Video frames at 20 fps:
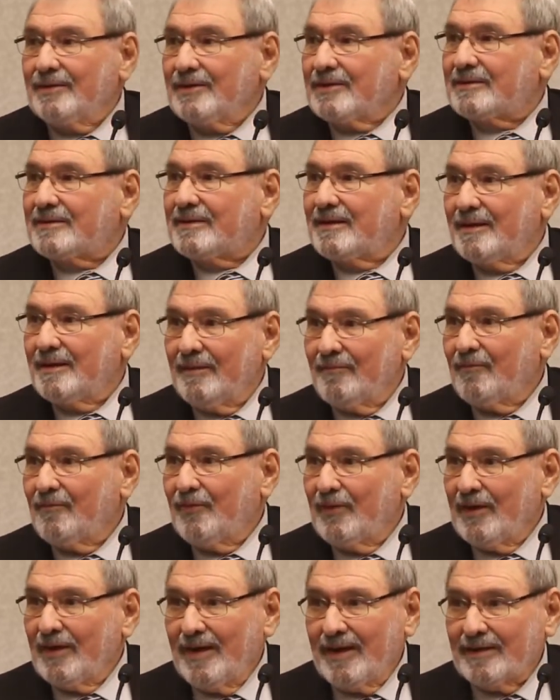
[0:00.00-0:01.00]
just
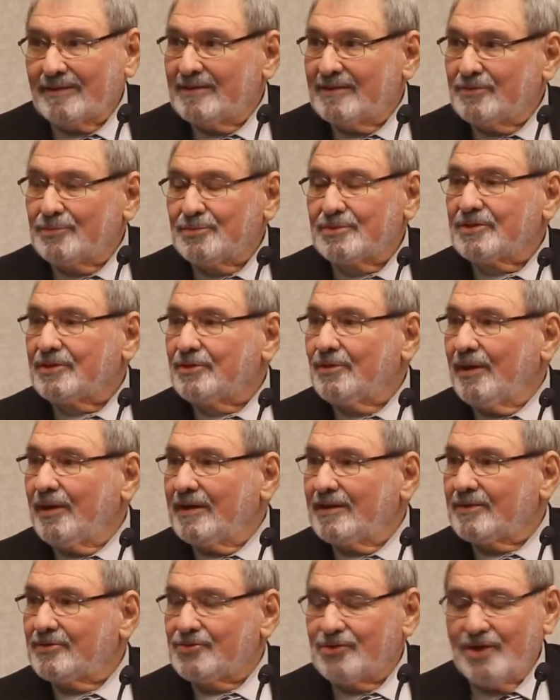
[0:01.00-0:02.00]
felt like this was the
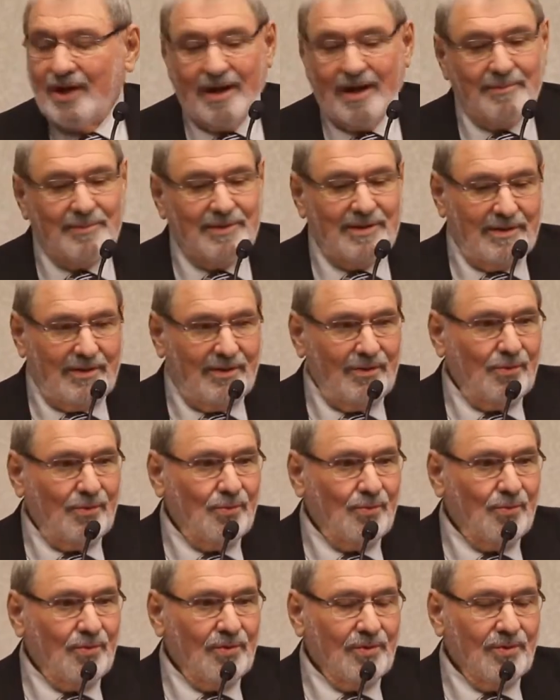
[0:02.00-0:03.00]
greatest job in the
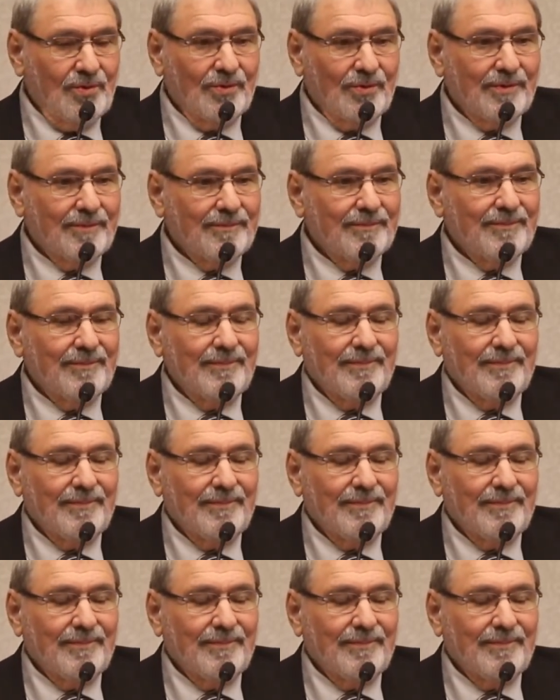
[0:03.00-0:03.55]
whole world.